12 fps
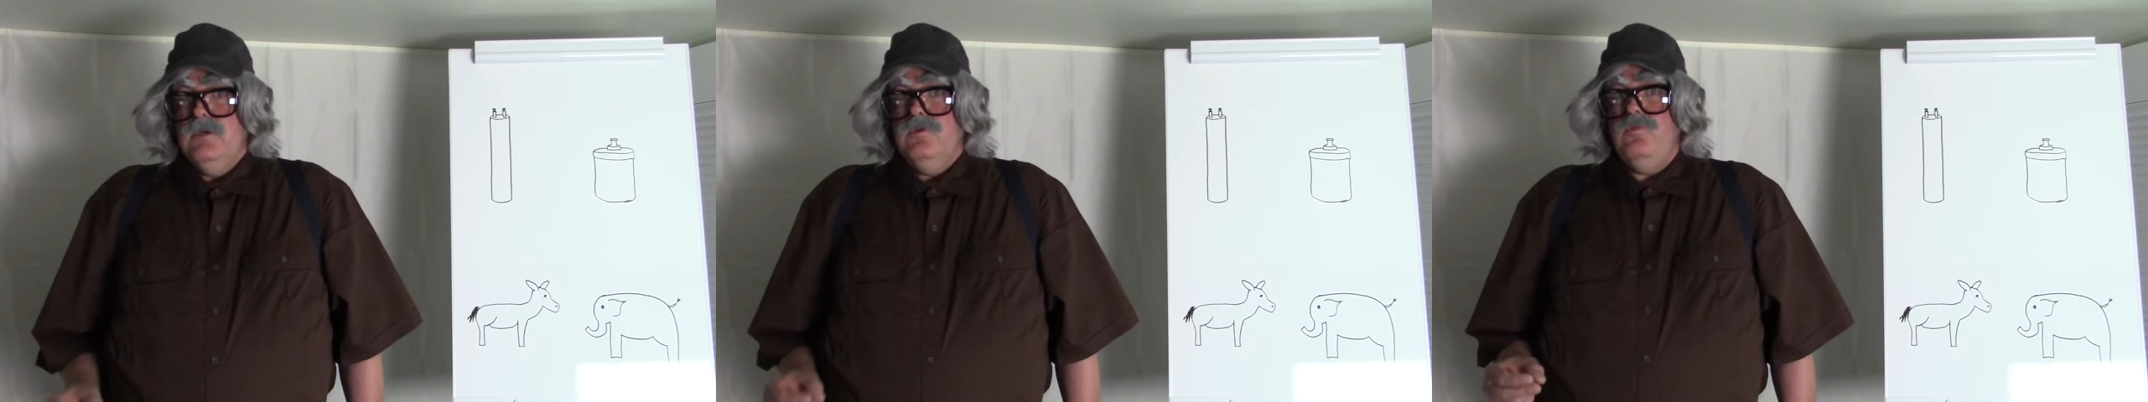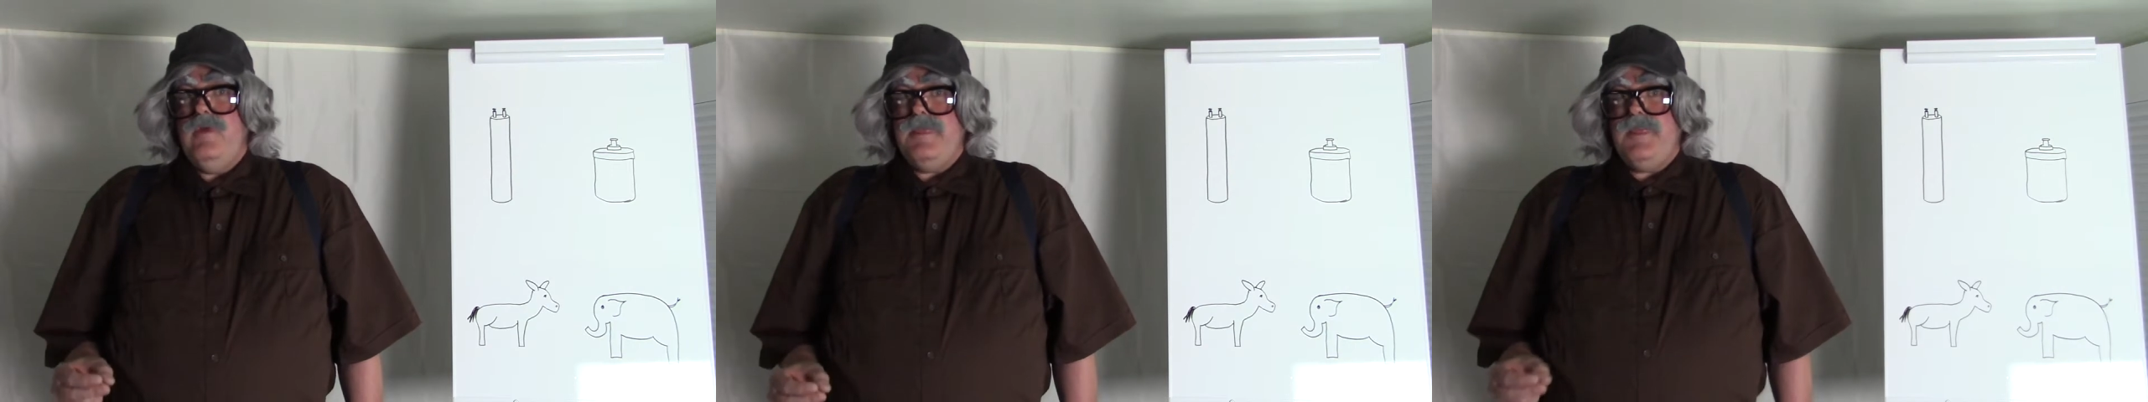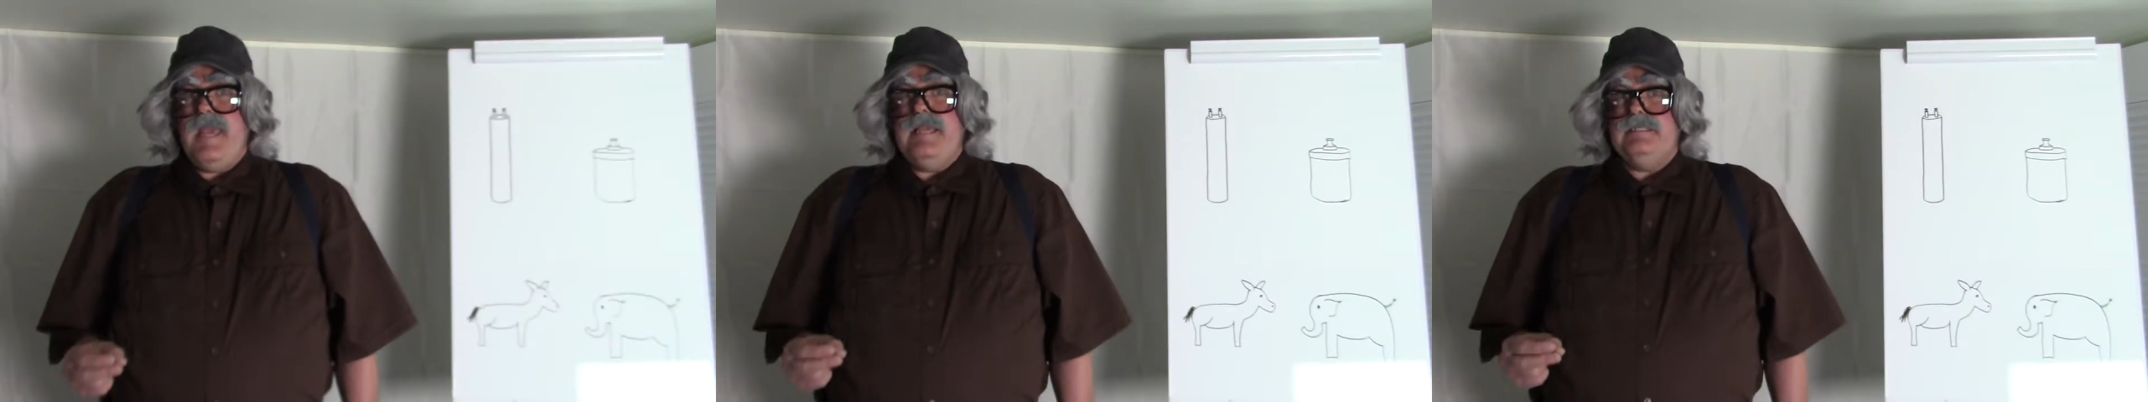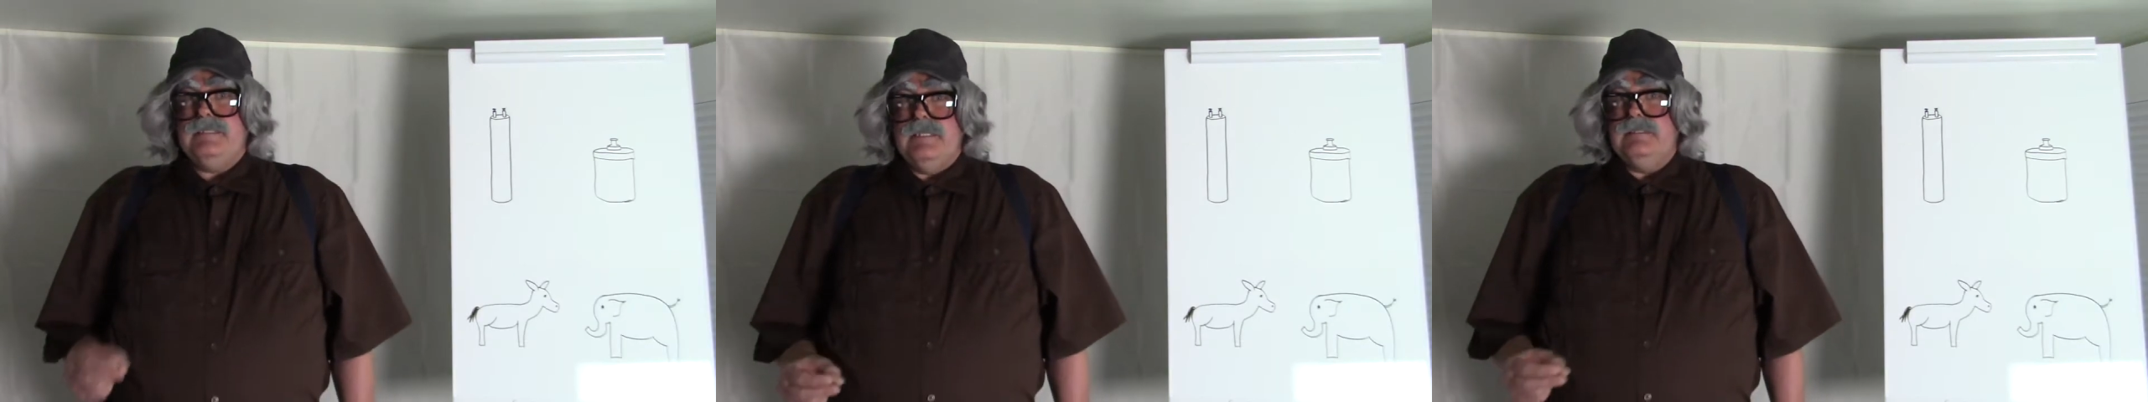with a
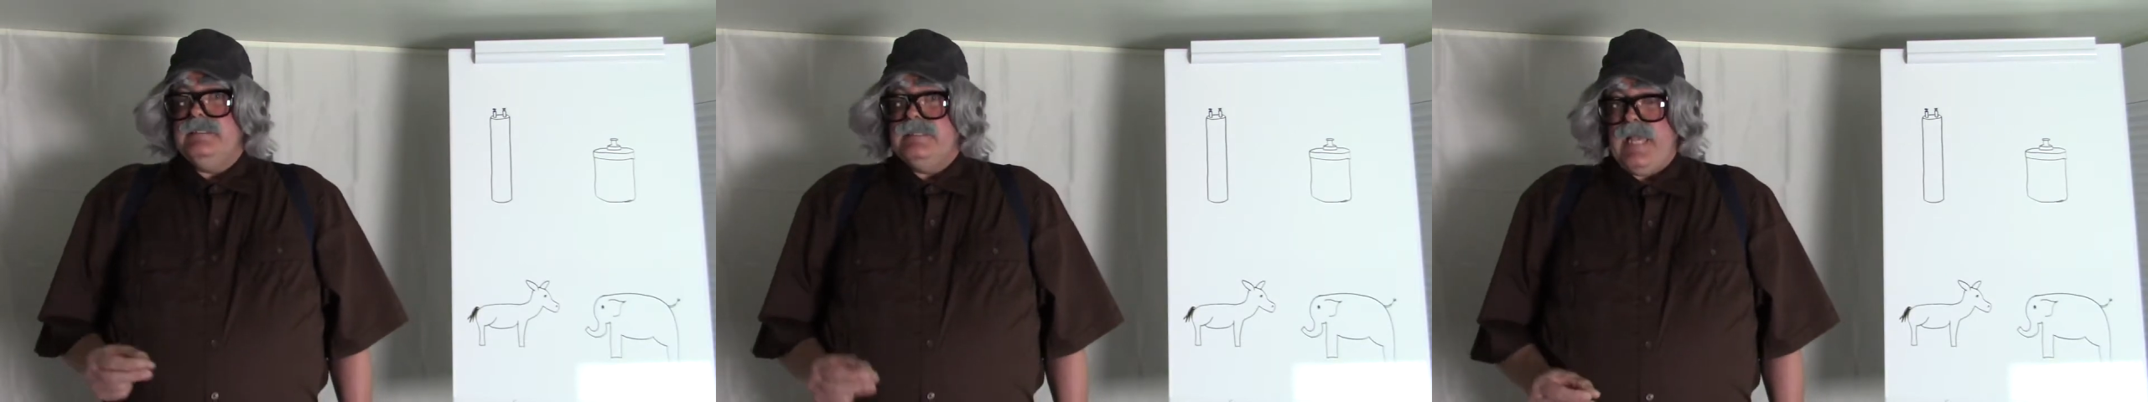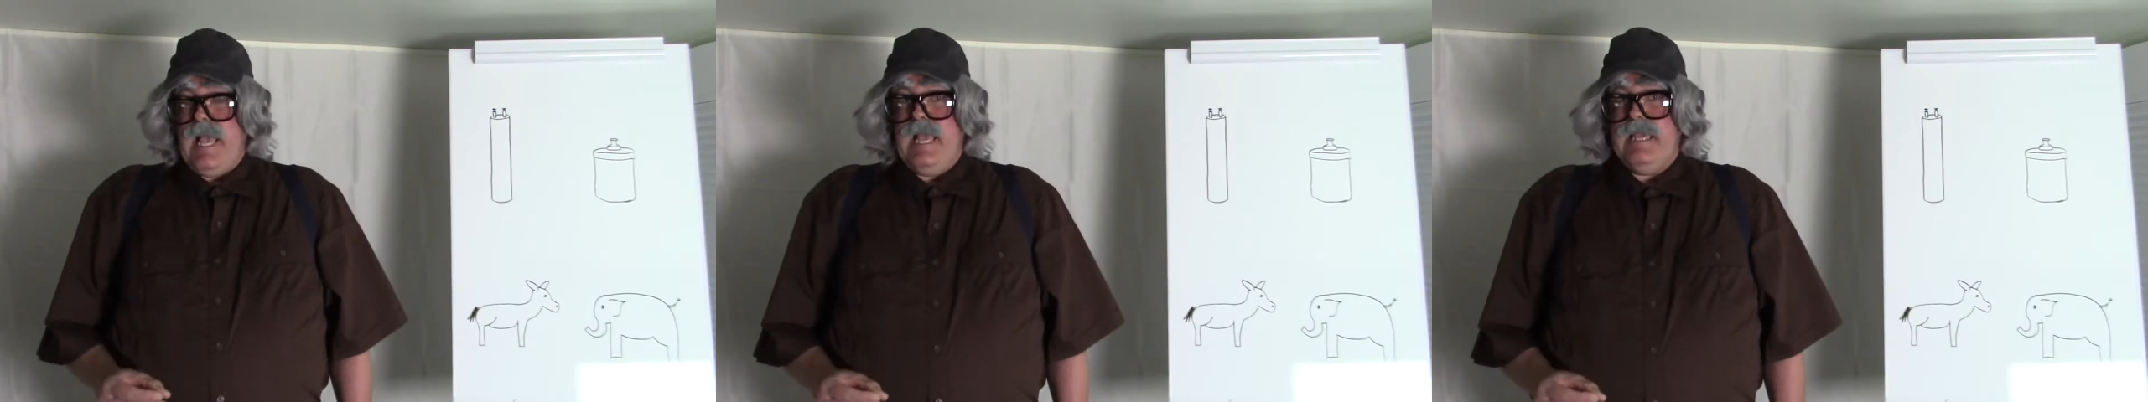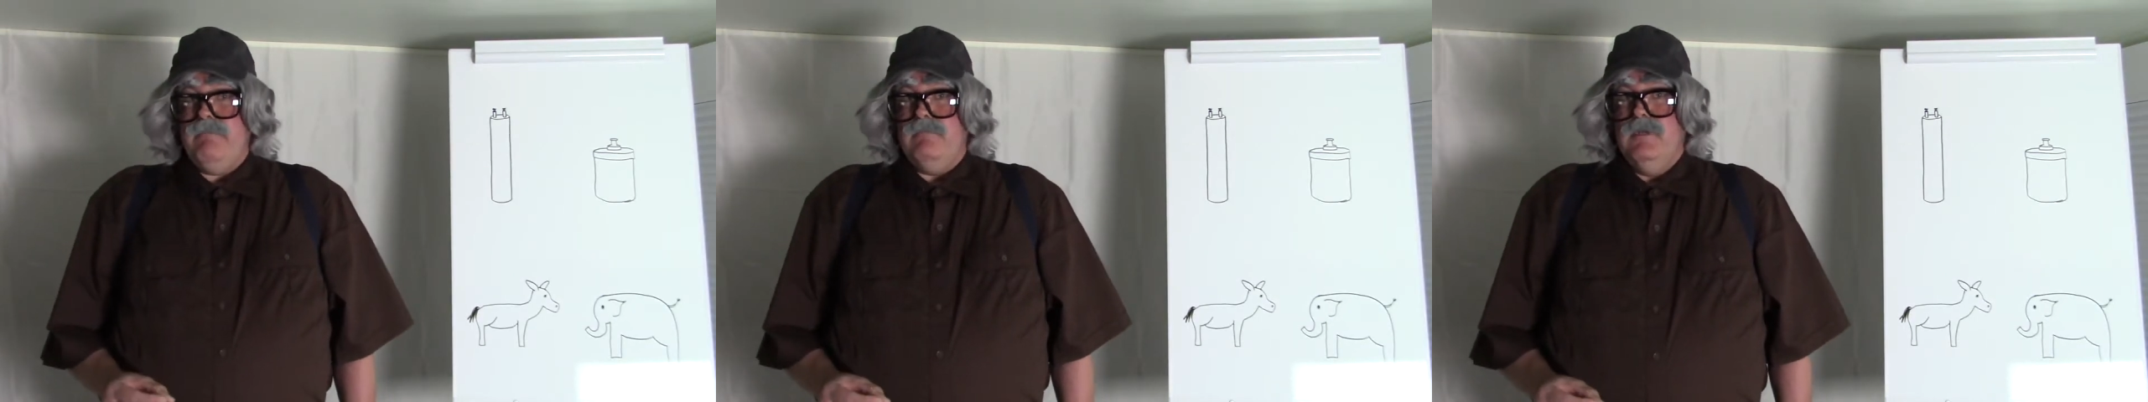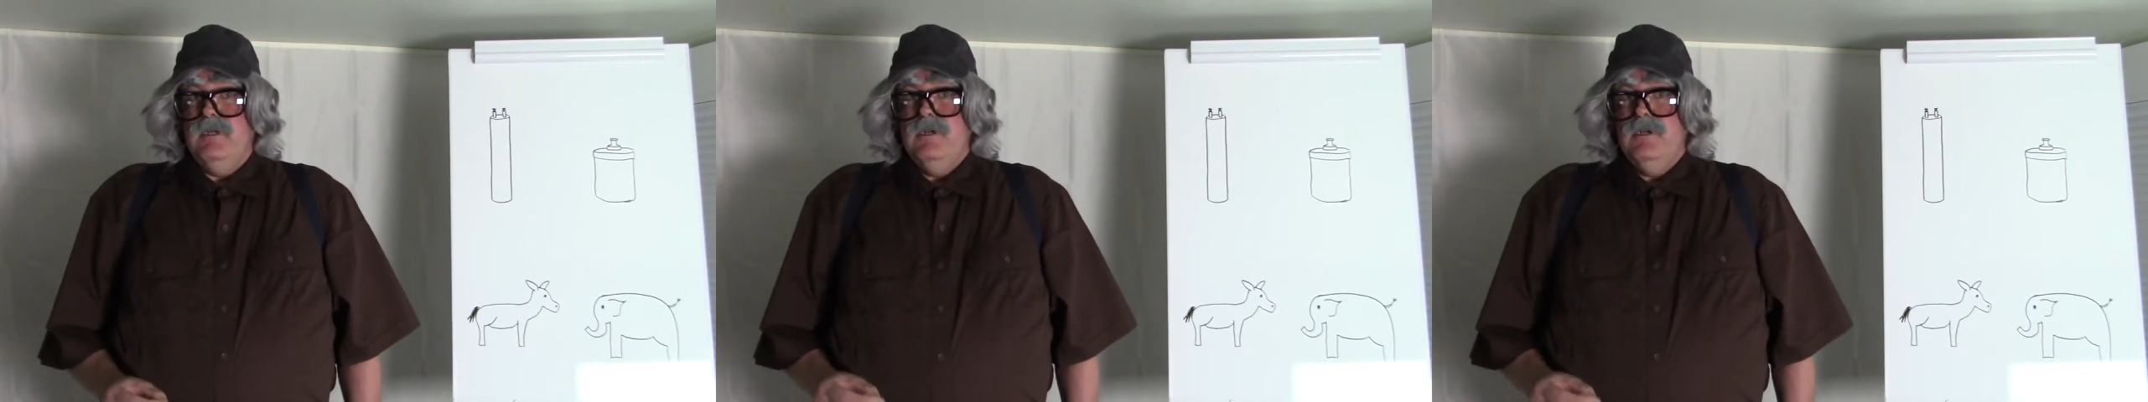certain time.